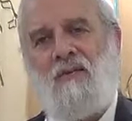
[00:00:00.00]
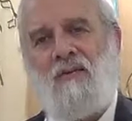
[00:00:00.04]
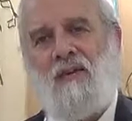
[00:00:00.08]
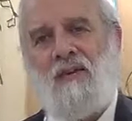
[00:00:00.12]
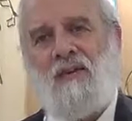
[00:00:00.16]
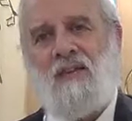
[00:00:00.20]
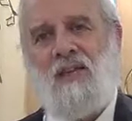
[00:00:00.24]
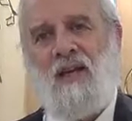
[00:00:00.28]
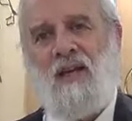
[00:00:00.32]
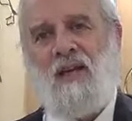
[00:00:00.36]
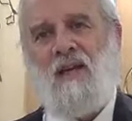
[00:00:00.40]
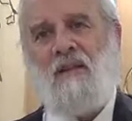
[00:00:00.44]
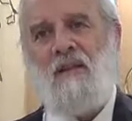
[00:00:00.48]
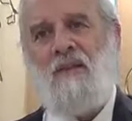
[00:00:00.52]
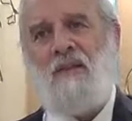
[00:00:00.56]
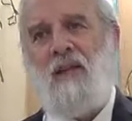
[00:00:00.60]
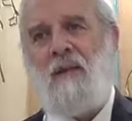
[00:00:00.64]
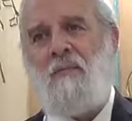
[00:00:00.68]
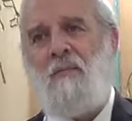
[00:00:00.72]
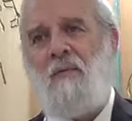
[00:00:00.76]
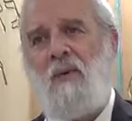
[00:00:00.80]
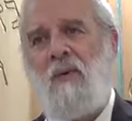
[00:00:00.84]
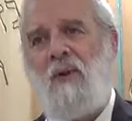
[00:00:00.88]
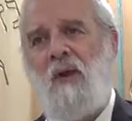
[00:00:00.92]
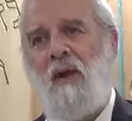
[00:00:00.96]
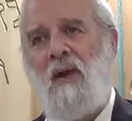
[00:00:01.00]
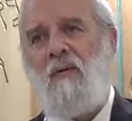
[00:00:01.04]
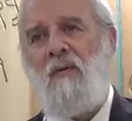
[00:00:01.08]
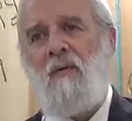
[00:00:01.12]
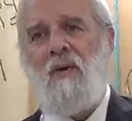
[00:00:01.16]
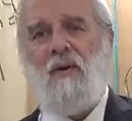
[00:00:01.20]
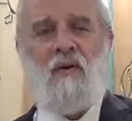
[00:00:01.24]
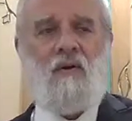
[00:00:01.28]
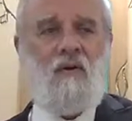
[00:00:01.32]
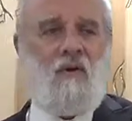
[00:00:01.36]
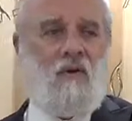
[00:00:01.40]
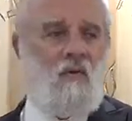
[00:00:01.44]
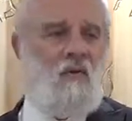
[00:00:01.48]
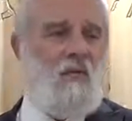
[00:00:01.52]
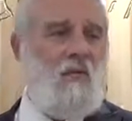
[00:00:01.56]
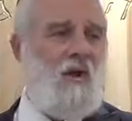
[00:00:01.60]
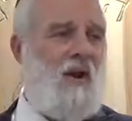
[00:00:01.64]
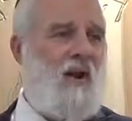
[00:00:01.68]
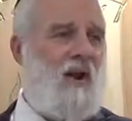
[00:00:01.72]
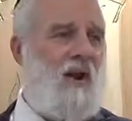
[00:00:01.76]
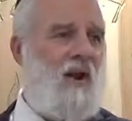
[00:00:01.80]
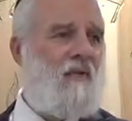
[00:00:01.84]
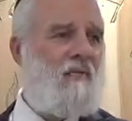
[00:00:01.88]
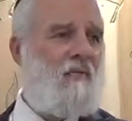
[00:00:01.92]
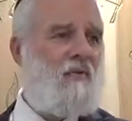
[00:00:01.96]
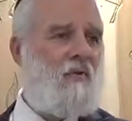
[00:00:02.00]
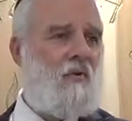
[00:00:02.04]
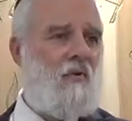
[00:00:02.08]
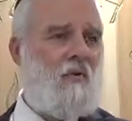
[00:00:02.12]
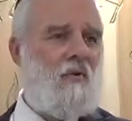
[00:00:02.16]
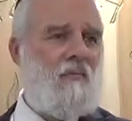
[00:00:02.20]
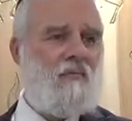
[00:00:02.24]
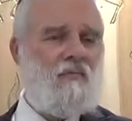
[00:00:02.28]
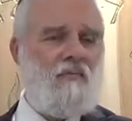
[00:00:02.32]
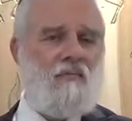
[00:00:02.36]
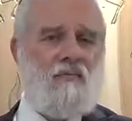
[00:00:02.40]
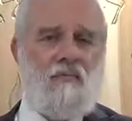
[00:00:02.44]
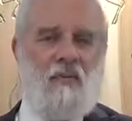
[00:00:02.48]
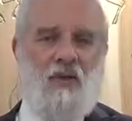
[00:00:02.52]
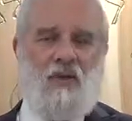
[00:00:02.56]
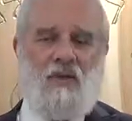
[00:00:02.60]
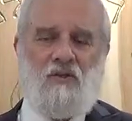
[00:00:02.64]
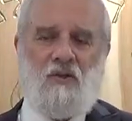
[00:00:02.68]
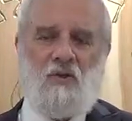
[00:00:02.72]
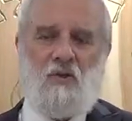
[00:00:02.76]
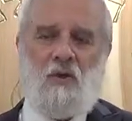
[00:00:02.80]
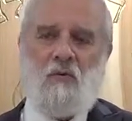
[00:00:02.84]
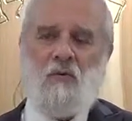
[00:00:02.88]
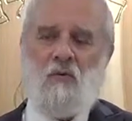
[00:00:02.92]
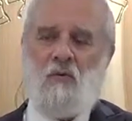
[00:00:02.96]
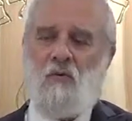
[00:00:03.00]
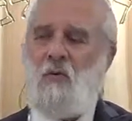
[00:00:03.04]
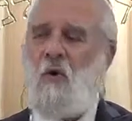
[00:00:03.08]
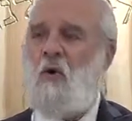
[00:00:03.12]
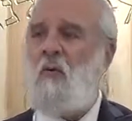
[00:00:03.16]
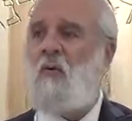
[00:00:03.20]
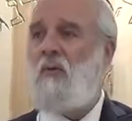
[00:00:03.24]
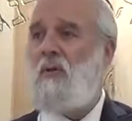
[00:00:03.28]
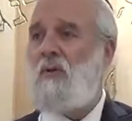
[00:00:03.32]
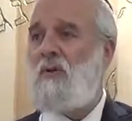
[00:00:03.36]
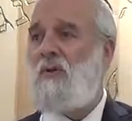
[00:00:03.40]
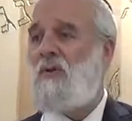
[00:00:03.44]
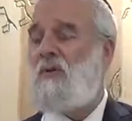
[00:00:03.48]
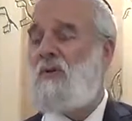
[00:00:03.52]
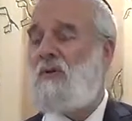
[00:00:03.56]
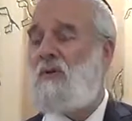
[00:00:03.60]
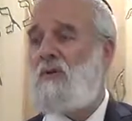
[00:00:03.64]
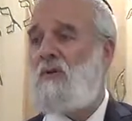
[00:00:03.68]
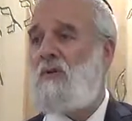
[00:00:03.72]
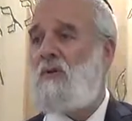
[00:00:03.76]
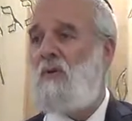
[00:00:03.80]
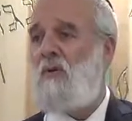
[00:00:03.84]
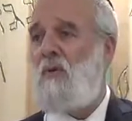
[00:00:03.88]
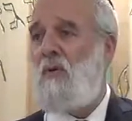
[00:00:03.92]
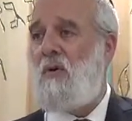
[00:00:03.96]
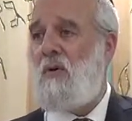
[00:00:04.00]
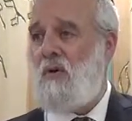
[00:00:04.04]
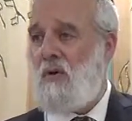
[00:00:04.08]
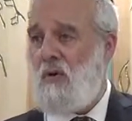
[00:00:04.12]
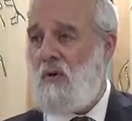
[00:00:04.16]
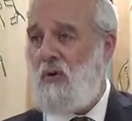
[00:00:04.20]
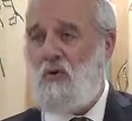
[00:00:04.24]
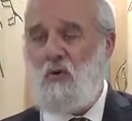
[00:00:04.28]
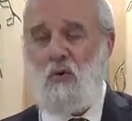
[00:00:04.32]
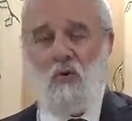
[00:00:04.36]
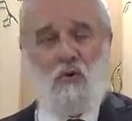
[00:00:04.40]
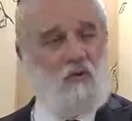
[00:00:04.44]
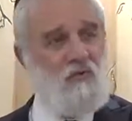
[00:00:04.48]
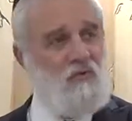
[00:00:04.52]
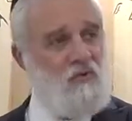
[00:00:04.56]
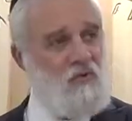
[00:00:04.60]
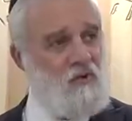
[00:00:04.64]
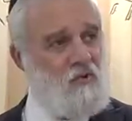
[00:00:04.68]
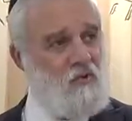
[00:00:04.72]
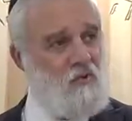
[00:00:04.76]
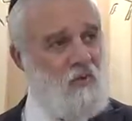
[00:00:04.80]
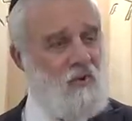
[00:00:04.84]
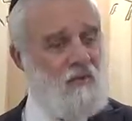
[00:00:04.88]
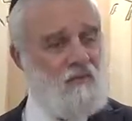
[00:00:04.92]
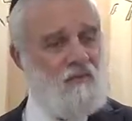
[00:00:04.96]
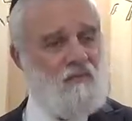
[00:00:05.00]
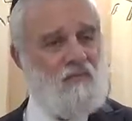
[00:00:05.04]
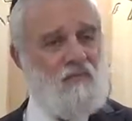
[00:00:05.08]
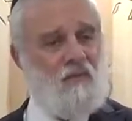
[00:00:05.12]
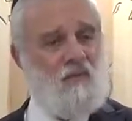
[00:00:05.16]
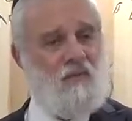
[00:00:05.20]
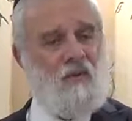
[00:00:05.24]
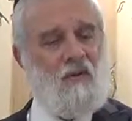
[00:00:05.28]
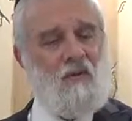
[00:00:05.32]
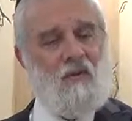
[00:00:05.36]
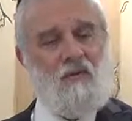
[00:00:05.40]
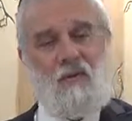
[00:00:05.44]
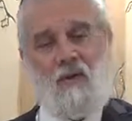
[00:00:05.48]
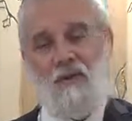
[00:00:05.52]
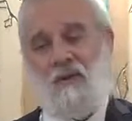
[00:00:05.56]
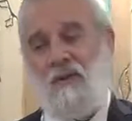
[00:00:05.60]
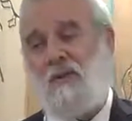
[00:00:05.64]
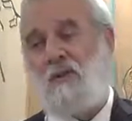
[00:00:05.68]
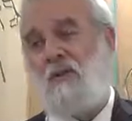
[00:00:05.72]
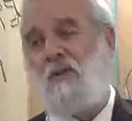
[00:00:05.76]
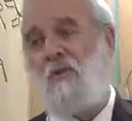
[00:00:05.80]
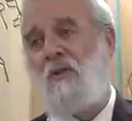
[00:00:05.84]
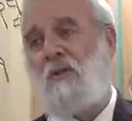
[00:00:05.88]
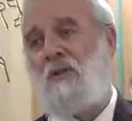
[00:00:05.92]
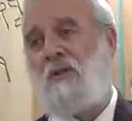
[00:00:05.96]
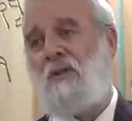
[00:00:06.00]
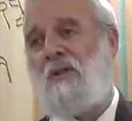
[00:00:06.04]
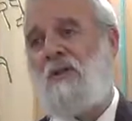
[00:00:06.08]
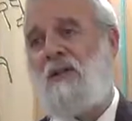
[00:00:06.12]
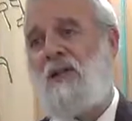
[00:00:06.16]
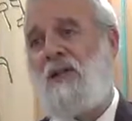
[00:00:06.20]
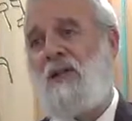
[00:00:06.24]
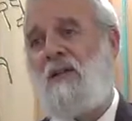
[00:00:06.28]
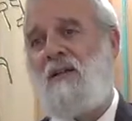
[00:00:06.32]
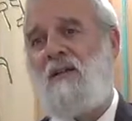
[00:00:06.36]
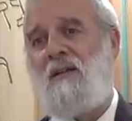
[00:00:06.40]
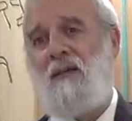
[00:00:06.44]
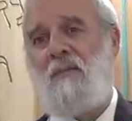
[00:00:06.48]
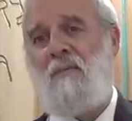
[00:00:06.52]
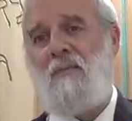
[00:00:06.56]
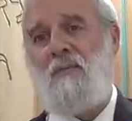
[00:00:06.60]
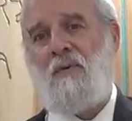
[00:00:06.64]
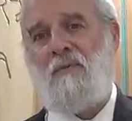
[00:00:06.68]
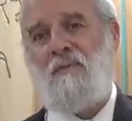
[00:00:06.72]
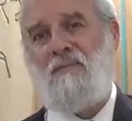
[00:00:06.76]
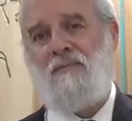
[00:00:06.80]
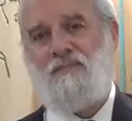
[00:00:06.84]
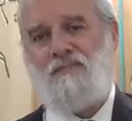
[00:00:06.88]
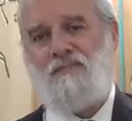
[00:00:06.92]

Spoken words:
of the Second Temple era, and right after, as you know, the Romans were in control of Israel. They destroyed the Second Temple.